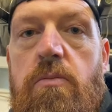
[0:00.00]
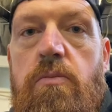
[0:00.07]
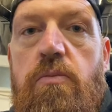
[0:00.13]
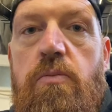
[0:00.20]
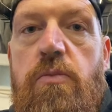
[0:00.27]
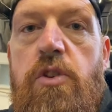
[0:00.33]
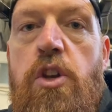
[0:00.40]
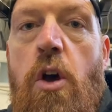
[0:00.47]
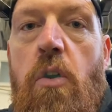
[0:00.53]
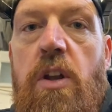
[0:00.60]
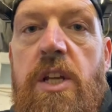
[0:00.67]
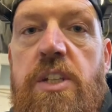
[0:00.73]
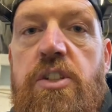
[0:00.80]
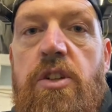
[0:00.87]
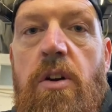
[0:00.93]

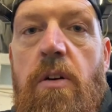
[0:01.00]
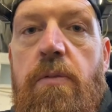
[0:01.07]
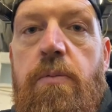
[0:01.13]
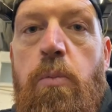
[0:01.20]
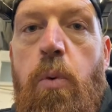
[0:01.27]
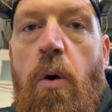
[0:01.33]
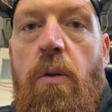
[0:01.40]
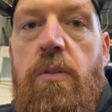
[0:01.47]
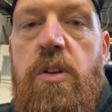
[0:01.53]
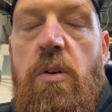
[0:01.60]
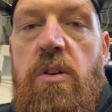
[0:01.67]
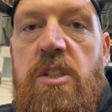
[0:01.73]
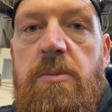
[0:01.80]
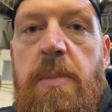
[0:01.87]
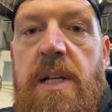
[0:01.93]
knowledge of what you're
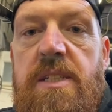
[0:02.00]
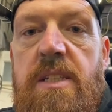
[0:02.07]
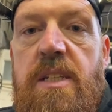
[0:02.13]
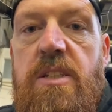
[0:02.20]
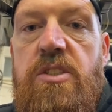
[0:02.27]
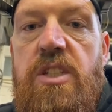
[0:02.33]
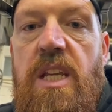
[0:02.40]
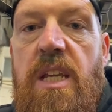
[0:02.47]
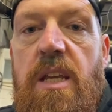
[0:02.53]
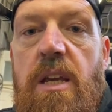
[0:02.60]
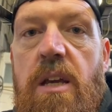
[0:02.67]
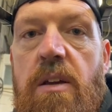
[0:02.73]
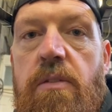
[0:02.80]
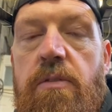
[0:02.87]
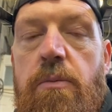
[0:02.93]
expecting to see
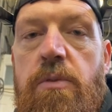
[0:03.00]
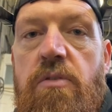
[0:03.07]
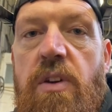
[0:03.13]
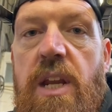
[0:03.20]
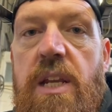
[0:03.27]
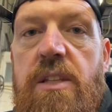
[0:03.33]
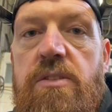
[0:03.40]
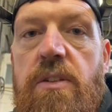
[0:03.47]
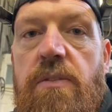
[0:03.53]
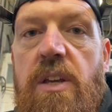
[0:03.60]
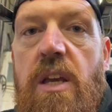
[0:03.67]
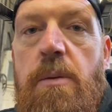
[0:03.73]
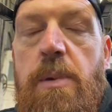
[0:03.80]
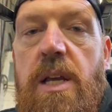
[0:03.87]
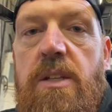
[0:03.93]
from the readings of the
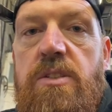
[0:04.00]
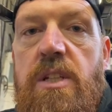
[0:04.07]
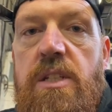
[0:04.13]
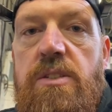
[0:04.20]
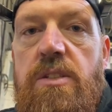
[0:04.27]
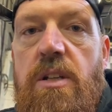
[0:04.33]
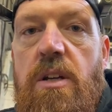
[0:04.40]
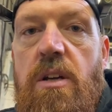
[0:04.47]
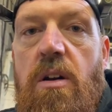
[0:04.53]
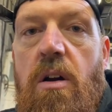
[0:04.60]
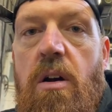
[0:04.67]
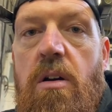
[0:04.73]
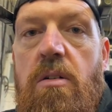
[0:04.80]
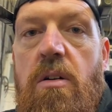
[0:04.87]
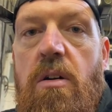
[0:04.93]
ABS sensor
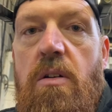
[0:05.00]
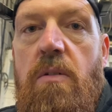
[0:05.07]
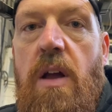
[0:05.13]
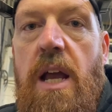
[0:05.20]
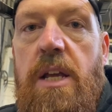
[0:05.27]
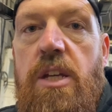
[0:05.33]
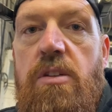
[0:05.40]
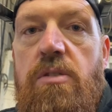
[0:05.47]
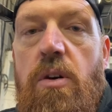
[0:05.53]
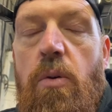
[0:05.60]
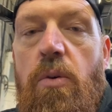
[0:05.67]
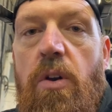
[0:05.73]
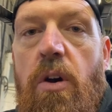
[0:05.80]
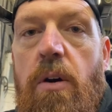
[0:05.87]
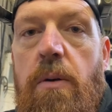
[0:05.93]
are accurate or
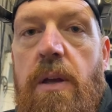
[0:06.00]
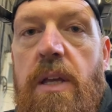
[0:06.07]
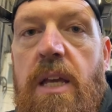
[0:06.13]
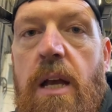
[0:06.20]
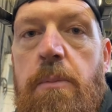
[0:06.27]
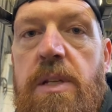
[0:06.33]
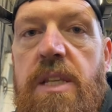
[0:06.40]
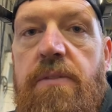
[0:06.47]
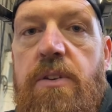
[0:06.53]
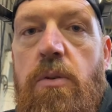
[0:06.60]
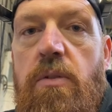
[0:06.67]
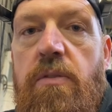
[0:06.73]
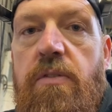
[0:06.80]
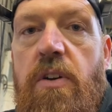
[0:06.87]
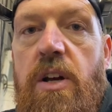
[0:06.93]
not. It can be difficult
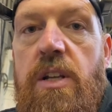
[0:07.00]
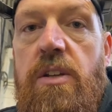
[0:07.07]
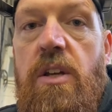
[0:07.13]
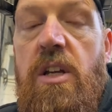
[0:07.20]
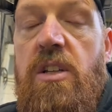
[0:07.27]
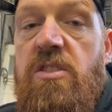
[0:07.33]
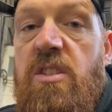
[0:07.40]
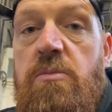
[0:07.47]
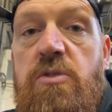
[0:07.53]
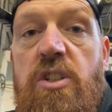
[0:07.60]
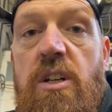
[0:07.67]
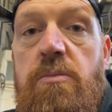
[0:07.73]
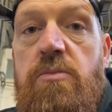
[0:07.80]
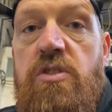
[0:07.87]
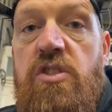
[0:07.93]
to find.
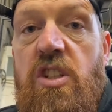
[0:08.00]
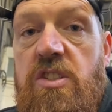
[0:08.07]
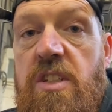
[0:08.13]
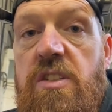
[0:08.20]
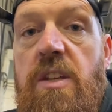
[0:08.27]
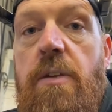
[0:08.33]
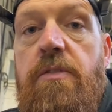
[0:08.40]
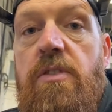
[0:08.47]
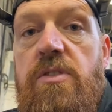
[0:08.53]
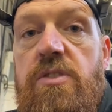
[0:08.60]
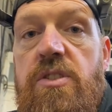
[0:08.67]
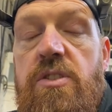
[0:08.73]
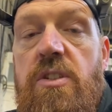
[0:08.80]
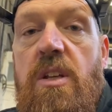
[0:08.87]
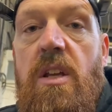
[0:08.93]
Sometimes just a
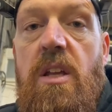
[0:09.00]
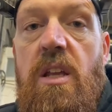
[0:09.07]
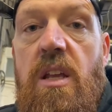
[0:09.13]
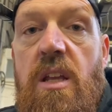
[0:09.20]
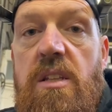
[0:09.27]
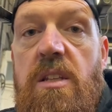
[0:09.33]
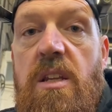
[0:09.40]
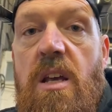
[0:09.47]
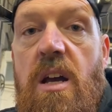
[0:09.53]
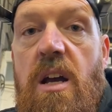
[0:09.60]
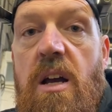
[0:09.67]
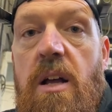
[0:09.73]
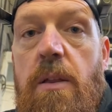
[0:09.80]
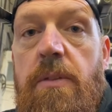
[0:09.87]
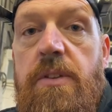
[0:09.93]
difference in
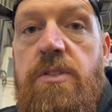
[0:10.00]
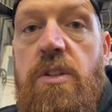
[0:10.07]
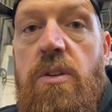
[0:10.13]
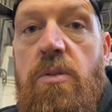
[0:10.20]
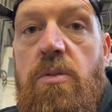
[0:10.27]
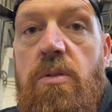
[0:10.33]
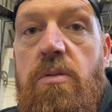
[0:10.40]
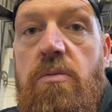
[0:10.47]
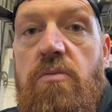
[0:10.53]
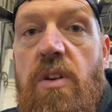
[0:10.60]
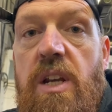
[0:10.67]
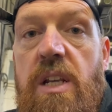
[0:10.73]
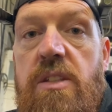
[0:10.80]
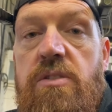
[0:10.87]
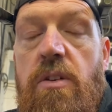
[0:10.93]
the two
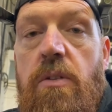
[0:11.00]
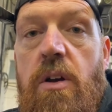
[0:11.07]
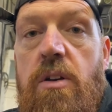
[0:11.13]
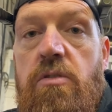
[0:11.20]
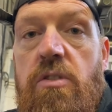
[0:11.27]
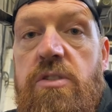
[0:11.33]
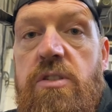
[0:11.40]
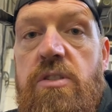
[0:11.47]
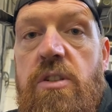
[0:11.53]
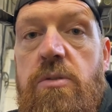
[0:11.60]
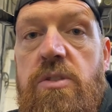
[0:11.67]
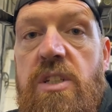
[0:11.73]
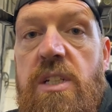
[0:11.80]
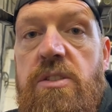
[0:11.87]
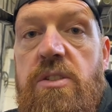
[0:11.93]
readings across the two
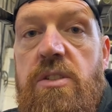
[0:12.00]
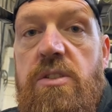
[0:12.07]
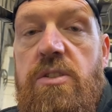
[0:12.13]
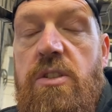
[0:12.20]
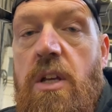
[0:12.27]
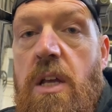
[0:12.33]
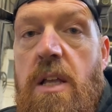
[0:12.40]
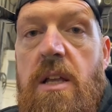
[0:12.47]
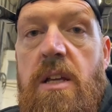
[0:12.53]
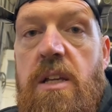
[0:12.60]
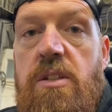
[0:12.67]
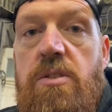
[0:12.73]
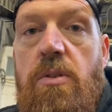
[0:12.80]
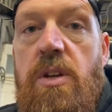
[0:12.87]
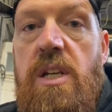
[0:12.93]
sensors
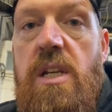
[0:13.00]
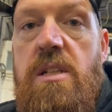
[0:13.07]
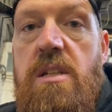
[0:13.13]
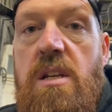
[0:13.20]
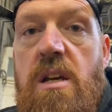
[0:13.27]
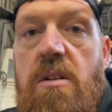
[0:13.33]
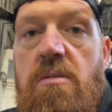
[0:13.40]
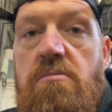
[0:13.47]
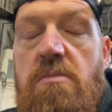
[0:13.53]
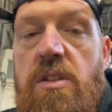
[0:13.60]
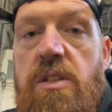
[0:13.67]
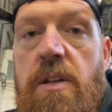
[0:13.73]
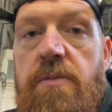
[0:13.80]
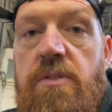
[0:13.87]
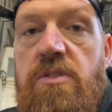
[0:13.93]
is all you need to know. A
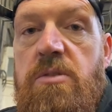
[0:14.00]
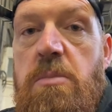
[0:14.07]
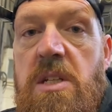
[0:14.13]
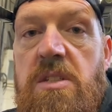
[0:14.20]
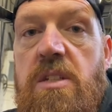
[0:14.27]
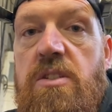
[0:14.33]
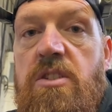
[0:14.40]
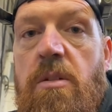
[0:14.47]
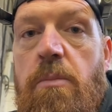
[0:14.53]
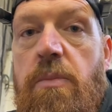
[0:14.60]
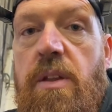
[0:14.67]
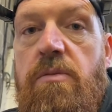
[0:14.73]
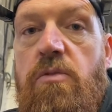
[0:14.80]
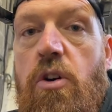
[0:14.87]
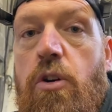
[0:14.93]
difference means there's
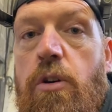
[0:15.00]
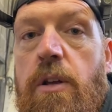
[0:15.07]
something wrong.